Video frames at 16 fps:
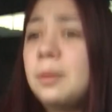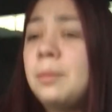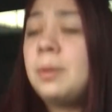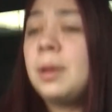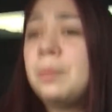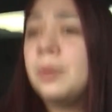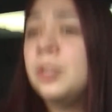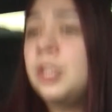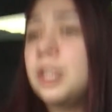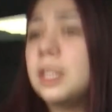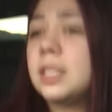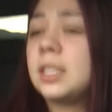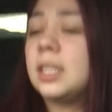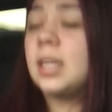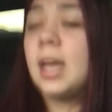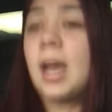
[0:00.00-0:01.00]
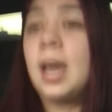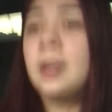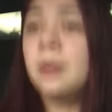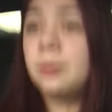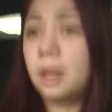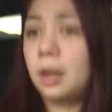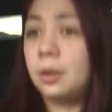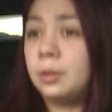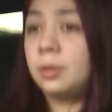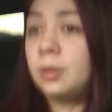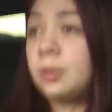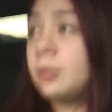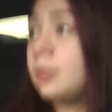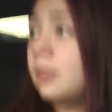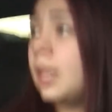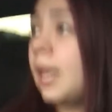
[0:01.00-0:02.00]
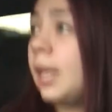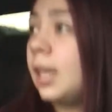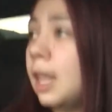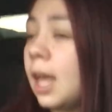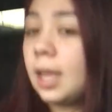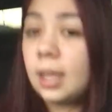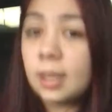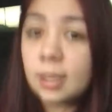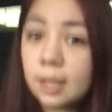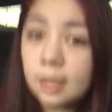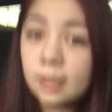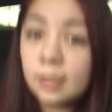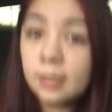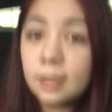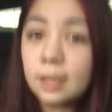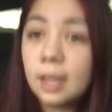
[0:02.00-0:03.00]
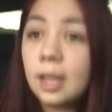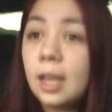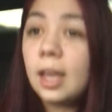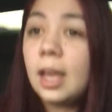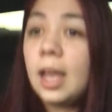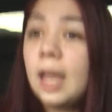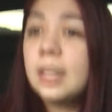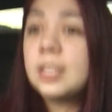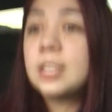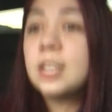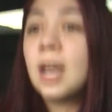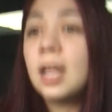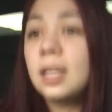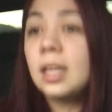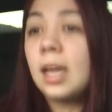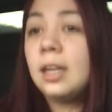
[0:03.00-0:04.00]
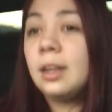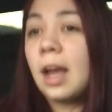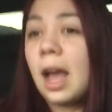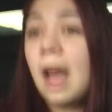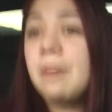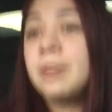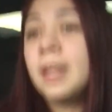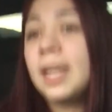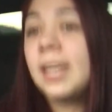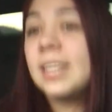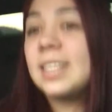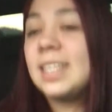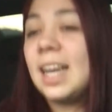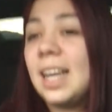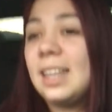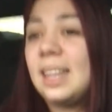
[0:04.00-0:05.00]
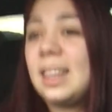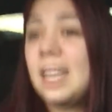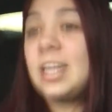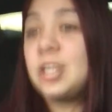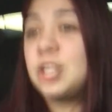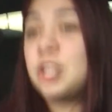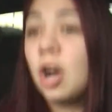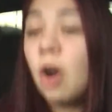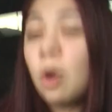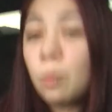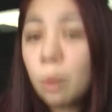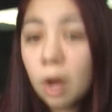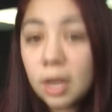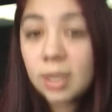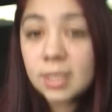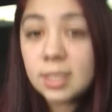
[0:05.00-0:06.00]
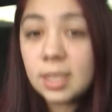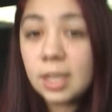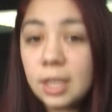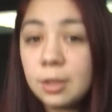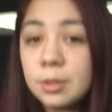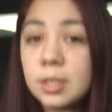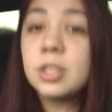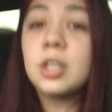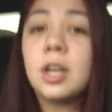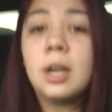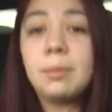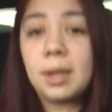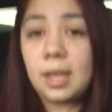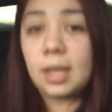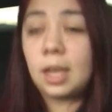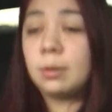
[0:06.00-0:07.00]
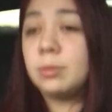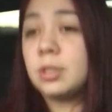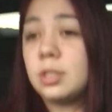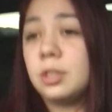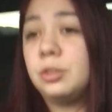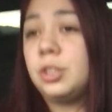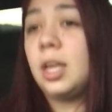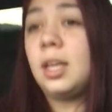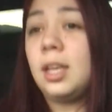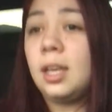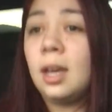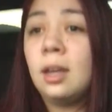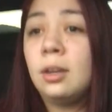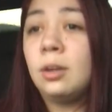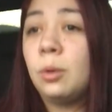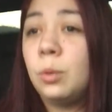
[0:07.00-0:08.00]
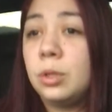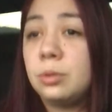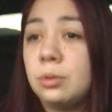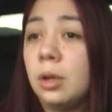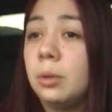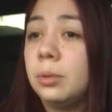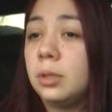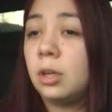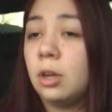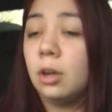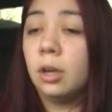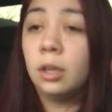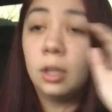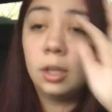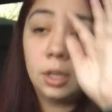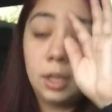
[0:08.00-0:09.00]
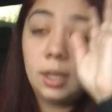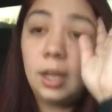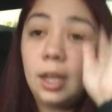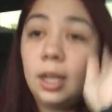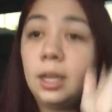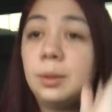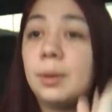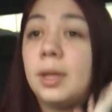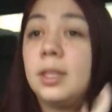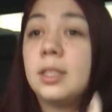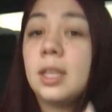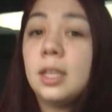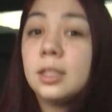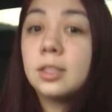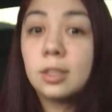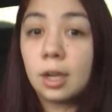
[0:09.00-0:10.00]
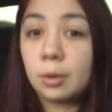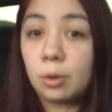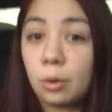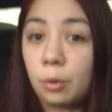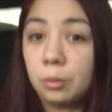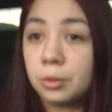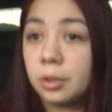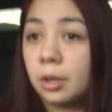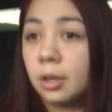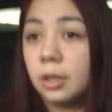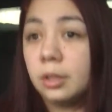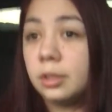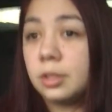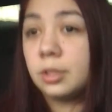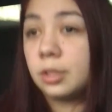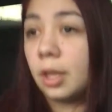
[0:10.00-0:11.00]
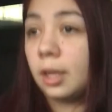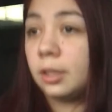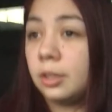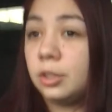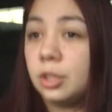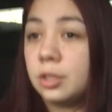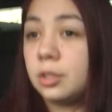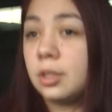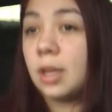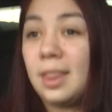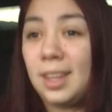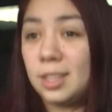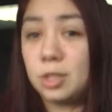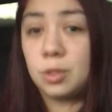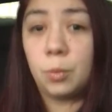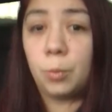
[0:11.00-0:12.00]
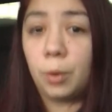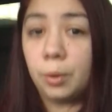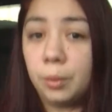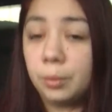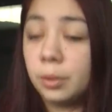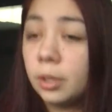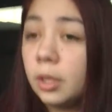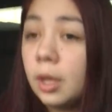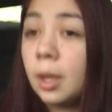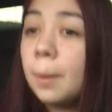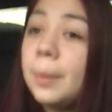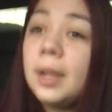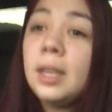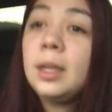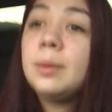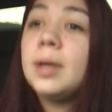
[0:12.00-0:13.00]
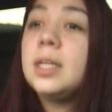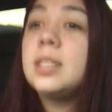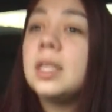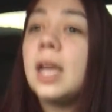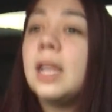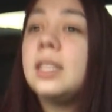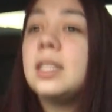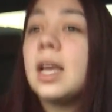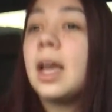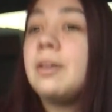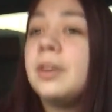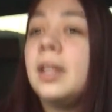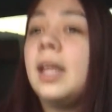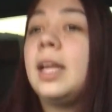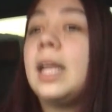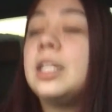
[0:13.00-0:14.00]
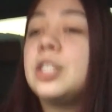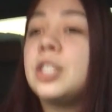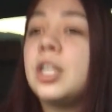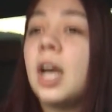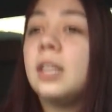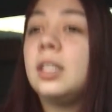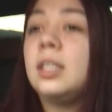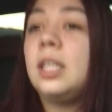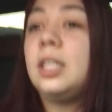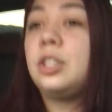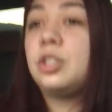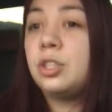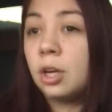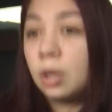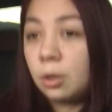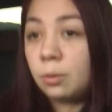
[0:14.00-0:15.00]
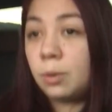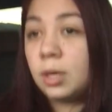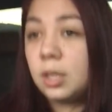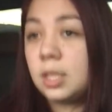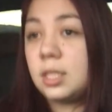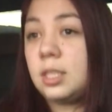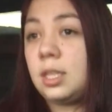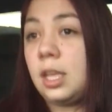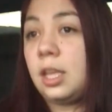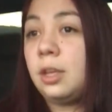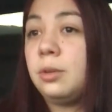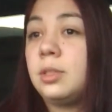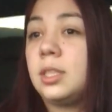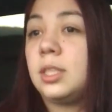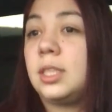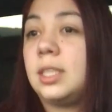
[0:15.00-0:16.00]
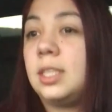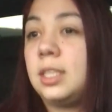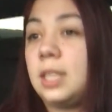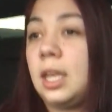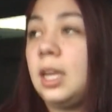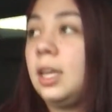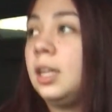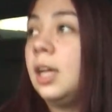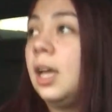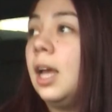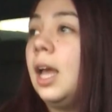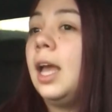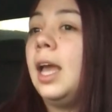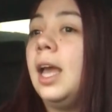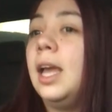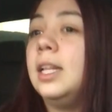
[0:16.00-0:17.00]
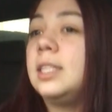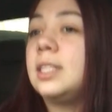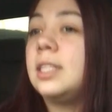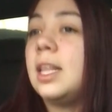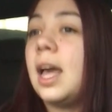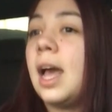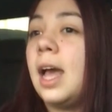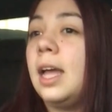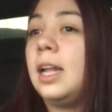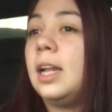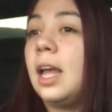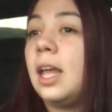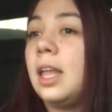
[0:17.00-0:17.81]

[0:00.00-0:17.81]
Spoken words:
people just, I don't know. They like, it's not, I feel like it's not that they don't want to see you. Sorry, my camera's so shaky. I don't know what's wrong with the car. Anyways, and it's not an old car. It's like just, I think it's the road. But anyways, I feel like it's not that they don't want to see you succeed. It's that,